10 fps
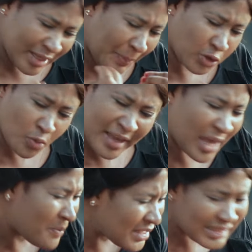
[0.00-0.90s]
was about to
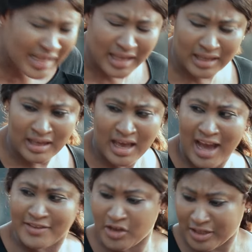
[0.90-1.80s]
make a mistake.
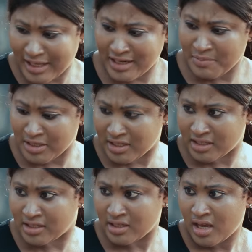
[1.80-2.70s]
And here you are telling me
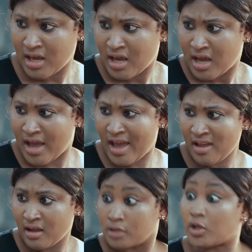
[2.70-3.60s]
this. Eh?
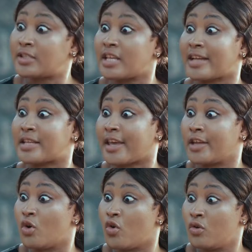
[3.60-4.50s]
Don't say that
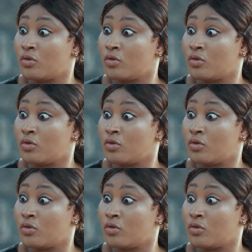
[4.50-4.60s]
again, no.